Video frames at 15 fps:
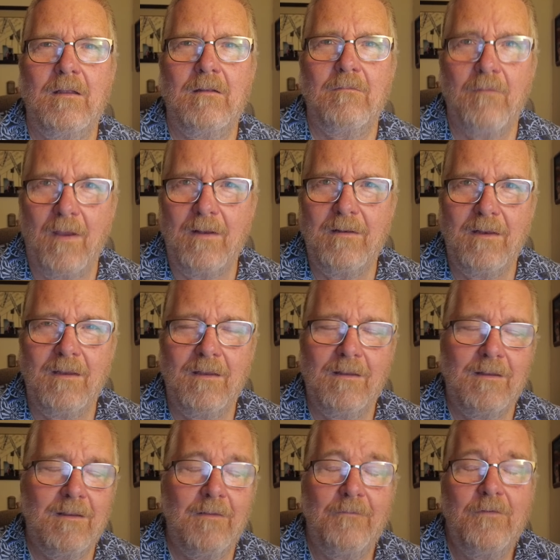right?
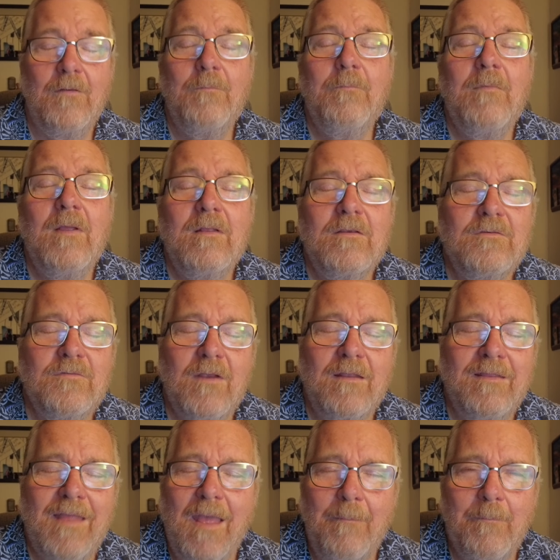If you illustrate
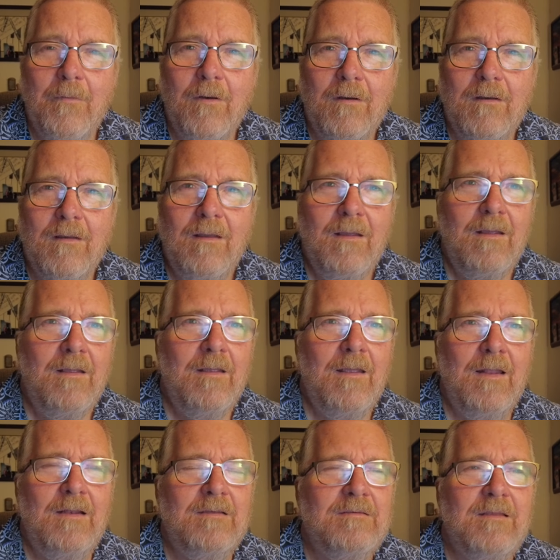that book
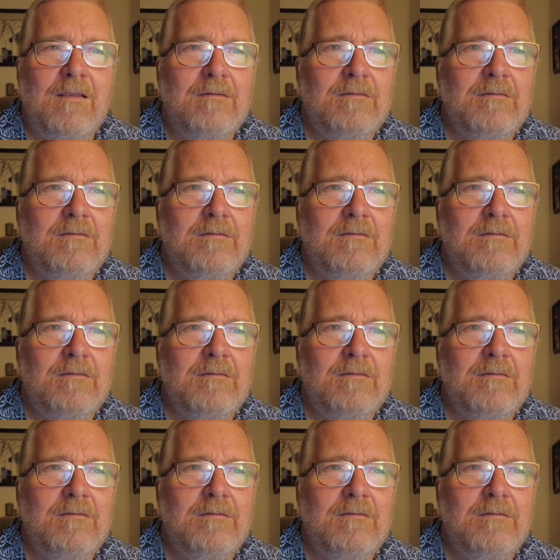and it sells